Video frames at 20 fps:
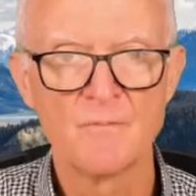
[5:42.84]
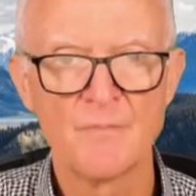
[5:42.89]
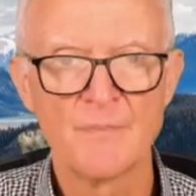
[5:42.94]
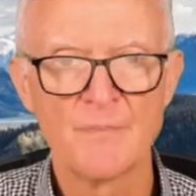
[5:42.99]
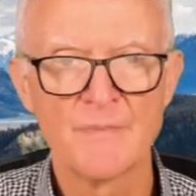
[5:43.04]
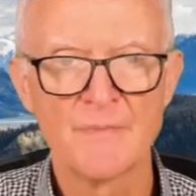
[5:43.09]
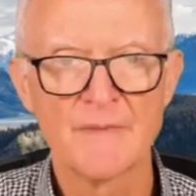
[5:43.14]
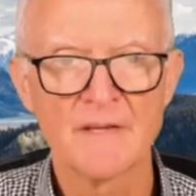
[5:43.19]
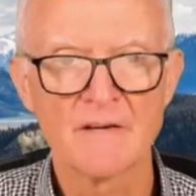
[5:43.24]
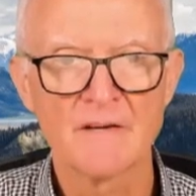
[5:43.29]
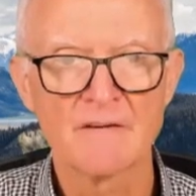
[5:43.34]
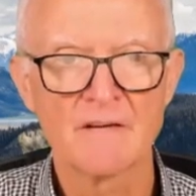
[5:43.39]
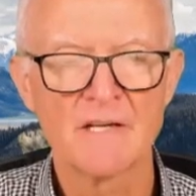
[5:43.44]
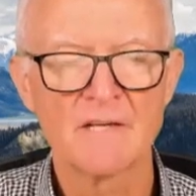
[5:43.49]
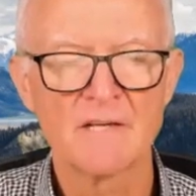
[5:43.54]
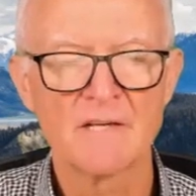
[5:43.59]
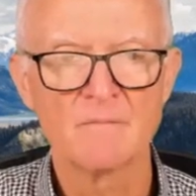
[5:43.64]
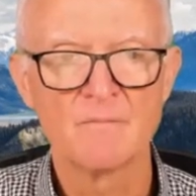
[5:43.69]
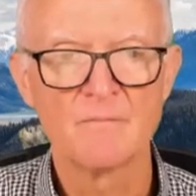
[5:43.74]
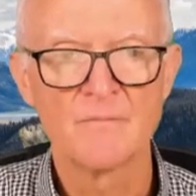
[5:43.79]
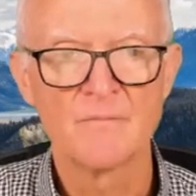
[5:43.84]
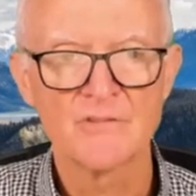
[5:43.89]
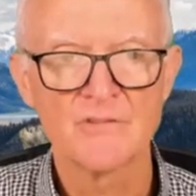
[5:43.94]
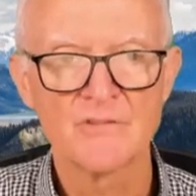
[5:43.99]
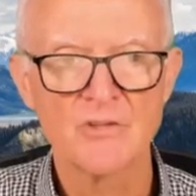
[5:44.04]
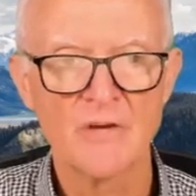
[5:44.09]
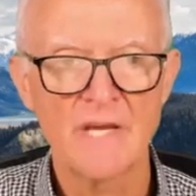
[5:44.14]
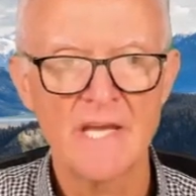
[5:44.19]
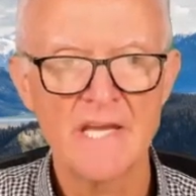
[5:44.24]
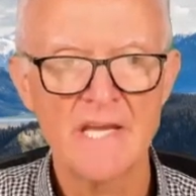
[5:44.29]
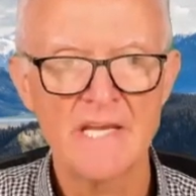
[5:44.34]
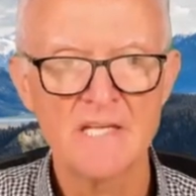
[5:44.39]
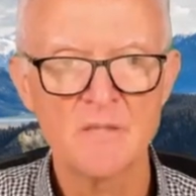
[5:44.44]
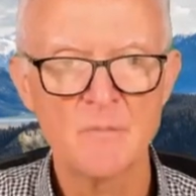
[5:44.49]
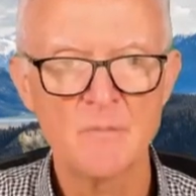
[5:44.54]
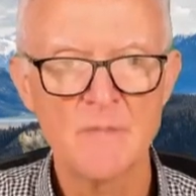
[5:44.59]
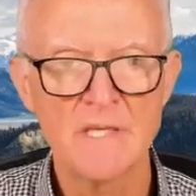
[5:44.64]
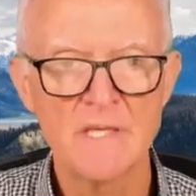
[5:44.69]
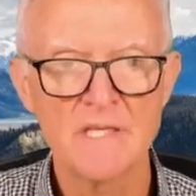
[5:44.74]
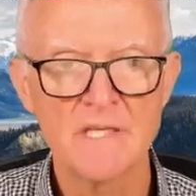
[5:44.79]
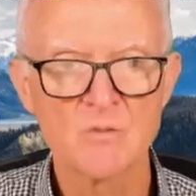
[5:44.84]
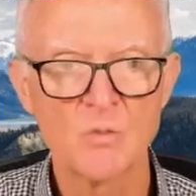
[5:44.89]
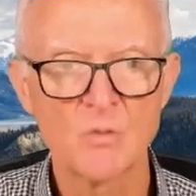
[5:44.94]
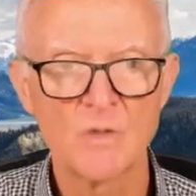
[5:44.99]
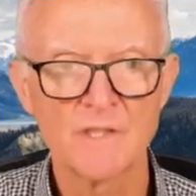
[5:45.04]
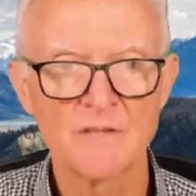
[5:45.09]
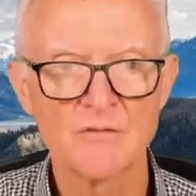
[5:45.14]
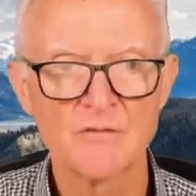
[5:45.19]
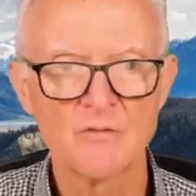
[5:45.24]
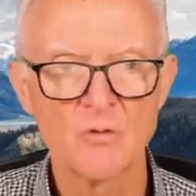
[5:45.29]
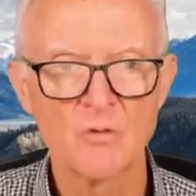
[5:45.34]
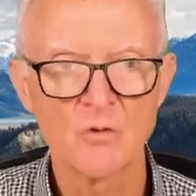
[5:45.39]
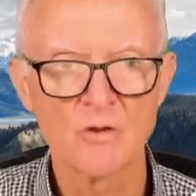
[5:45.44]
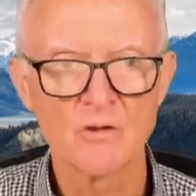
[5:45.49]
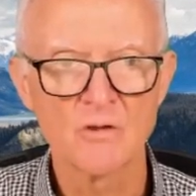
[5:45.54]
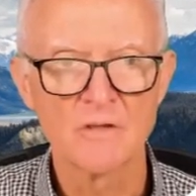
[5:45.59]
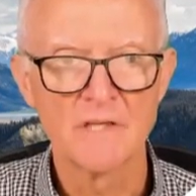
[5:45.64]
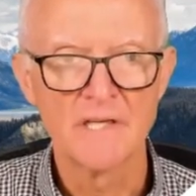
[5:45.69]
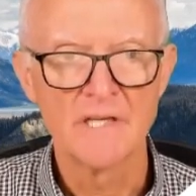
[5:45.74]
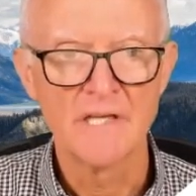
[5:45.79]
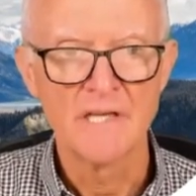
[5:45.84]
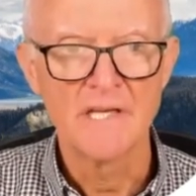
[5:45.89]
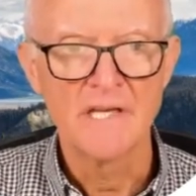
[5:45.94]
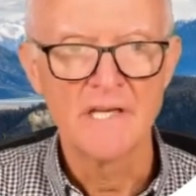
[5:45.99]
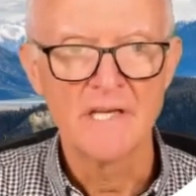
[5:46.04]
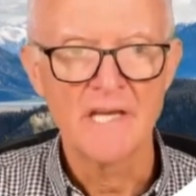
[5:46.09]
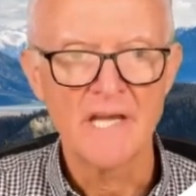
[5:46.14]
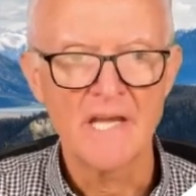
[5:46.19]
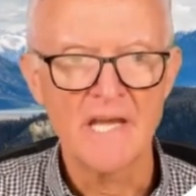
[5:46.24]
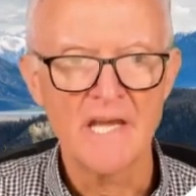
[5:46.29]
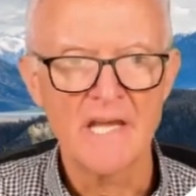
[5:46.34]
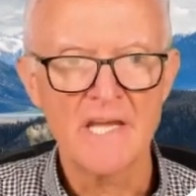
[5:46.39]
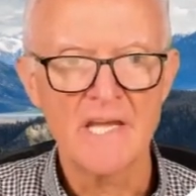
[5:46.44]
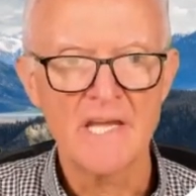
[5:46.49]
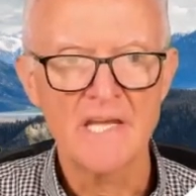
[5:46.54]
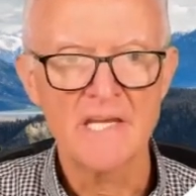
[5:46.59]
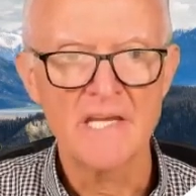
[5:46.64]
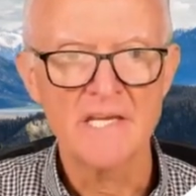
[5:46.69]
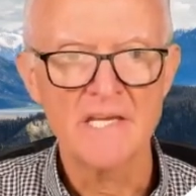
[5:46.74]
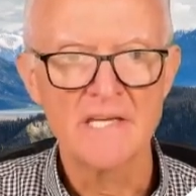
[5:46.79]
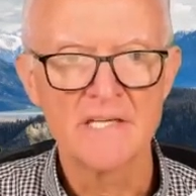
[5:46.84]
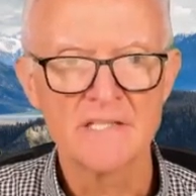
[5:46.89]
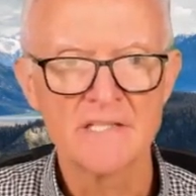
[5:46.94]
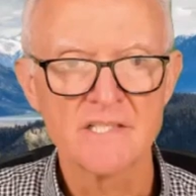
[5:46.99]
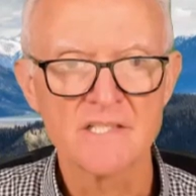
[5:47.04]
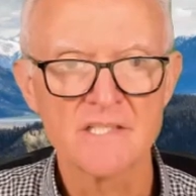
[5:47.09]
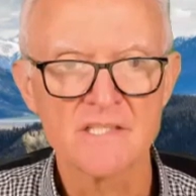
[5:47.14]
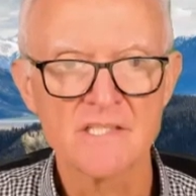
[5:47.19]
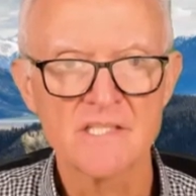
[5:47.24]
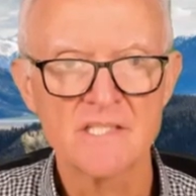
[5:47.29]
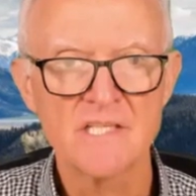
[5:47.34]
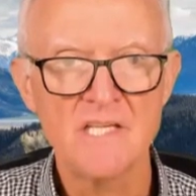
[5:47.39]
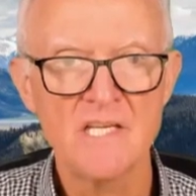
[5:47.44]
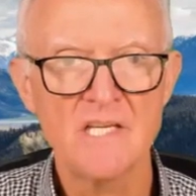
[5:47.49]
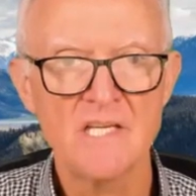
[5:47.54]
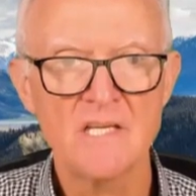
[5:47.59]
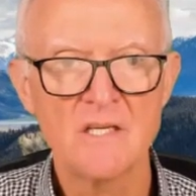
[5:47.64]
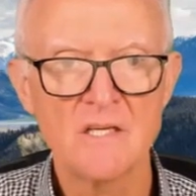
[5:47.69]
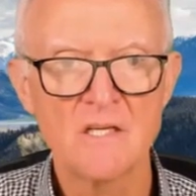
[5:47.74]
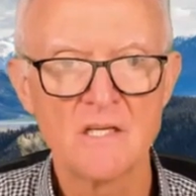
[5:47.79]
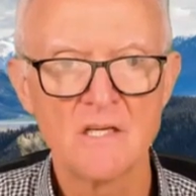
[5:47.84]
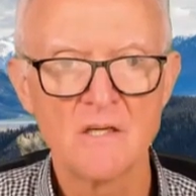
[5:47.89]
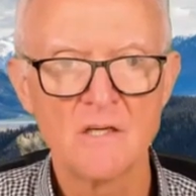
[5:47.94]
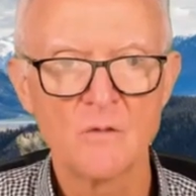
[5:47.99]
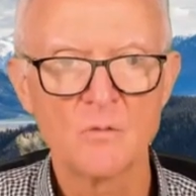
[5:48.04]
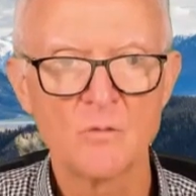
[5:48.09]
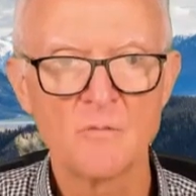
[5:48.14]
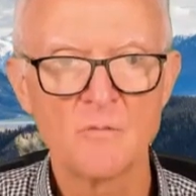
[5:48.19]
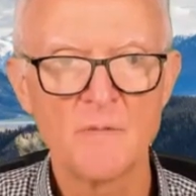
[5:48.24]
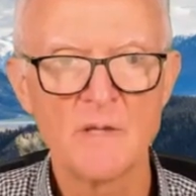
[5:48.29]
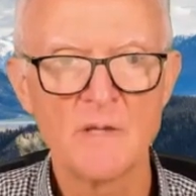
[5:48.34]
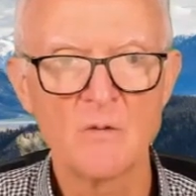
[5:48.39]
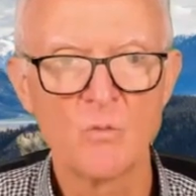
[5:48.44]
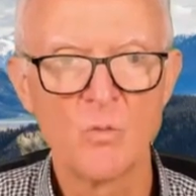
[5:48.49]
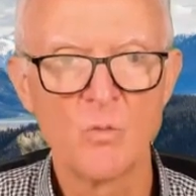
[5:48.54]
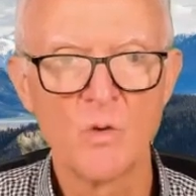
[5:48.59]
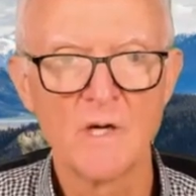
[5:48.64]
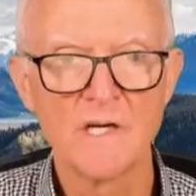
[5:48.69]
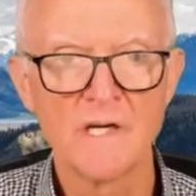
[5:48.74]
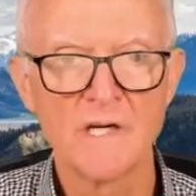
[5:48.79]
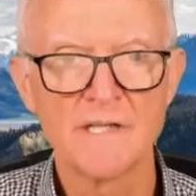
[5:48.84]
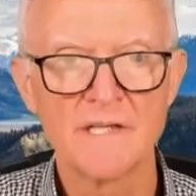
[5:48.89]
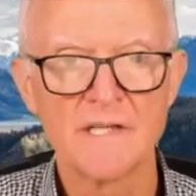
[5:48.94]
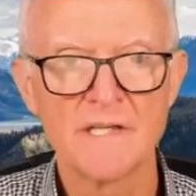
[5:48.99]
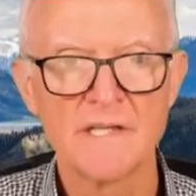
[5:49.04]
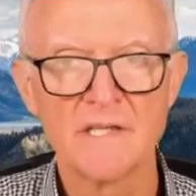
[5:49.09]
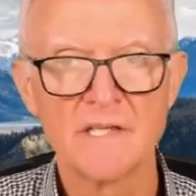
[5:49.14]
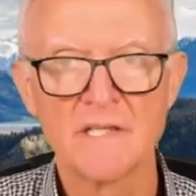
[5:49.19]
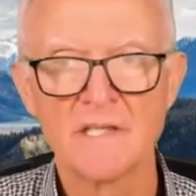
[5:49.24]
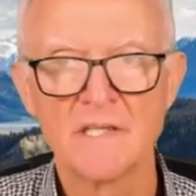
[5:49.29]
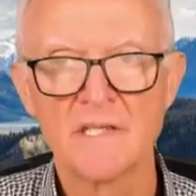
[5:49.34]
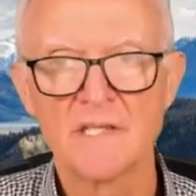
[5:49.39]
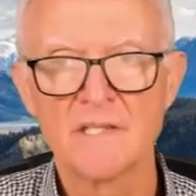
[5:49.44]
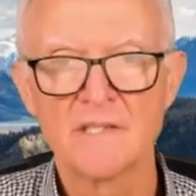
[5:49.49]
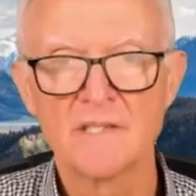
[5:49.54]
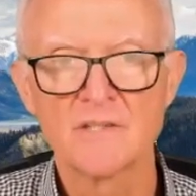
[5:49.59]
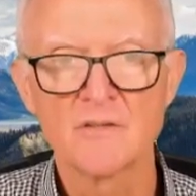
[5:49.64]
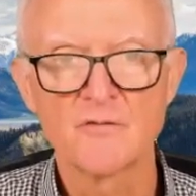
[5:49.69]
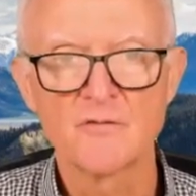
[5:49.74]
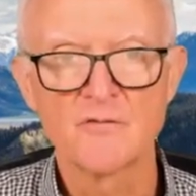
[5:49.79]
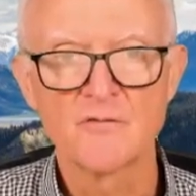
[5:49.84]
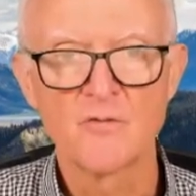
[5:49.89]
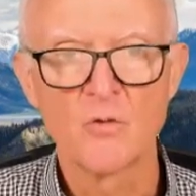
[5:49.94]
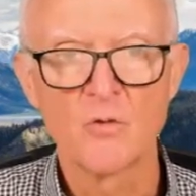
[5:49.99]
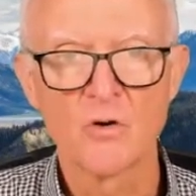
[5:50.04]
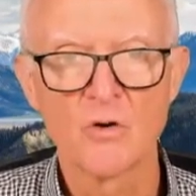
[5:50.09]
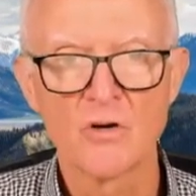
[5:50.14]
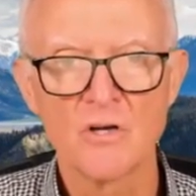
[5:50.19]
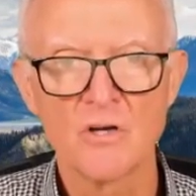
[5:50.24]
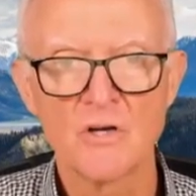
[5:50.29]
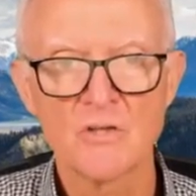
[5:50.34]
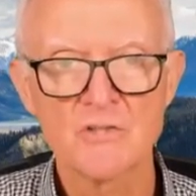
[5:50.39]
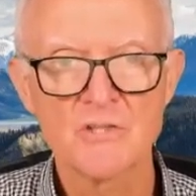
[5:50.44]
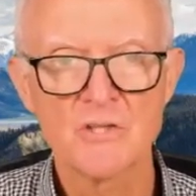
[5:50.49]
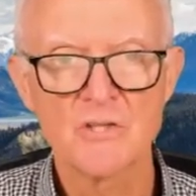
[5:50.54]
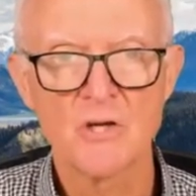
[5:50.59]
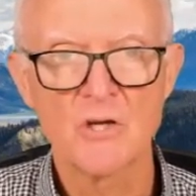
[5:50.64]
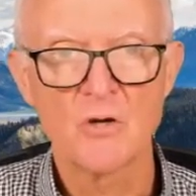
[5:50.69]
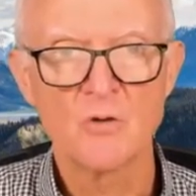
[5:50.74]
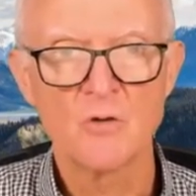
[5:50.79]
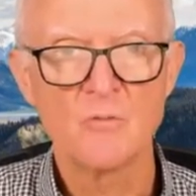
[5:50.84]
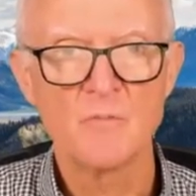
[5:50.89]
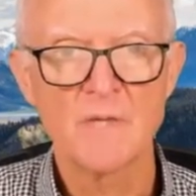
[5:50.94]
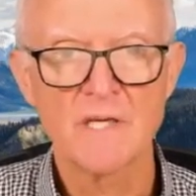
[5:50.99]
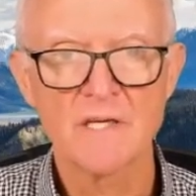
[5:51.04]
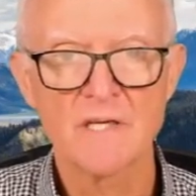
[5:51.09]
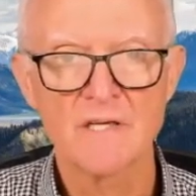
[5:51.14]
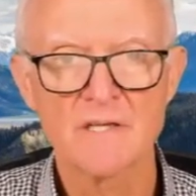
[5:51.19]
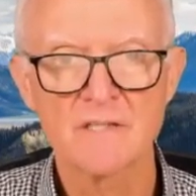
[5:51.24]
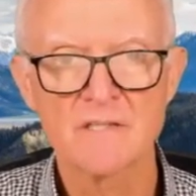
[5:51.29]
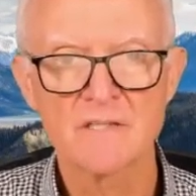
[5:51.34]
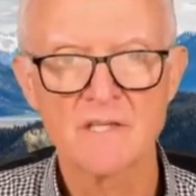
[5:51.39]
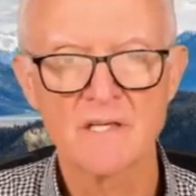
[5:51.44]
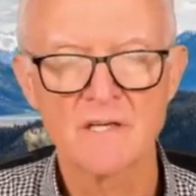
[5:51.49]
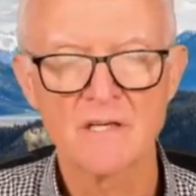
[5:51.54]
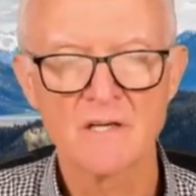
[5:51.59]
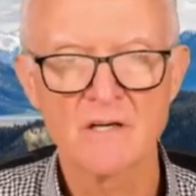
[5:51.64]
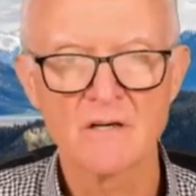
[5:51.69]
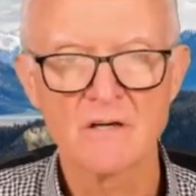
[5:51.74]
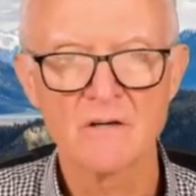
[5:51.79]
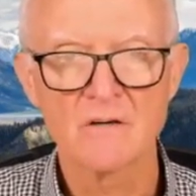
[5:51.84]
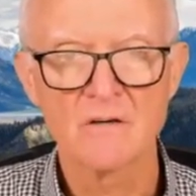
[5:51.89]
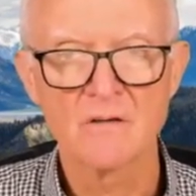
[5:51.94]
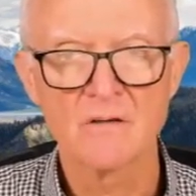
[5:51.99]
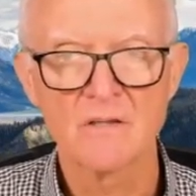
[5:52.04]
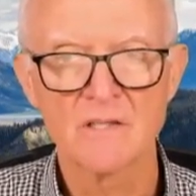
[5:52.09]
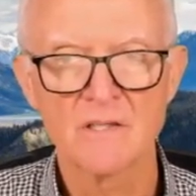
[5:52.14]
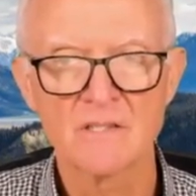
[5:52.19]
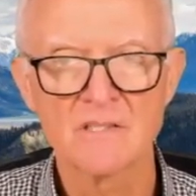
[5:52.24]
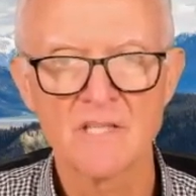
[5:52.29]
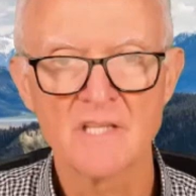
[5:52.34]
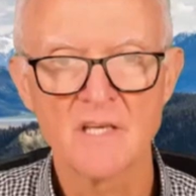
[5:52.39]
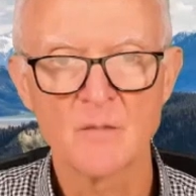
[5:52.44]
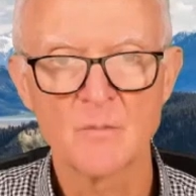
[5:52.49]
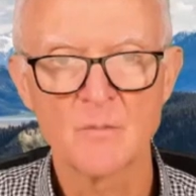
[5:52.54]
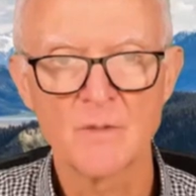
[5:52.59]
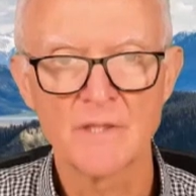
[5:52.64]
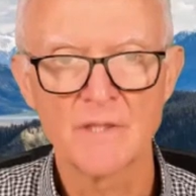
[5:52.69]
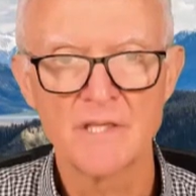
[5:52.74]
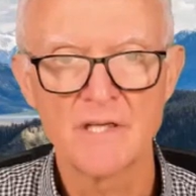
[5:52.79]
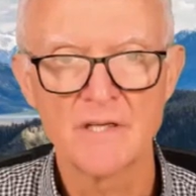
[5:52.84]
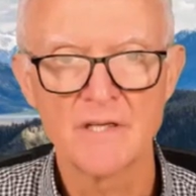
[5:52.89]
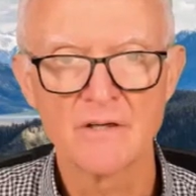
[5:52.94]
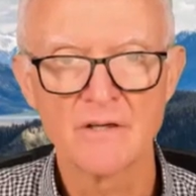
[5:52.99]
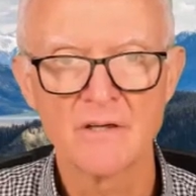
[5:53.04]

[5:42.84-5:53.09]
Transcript: All right, so A to B is 1 to 4. A to C would be 1 to 4 also, because in our example here,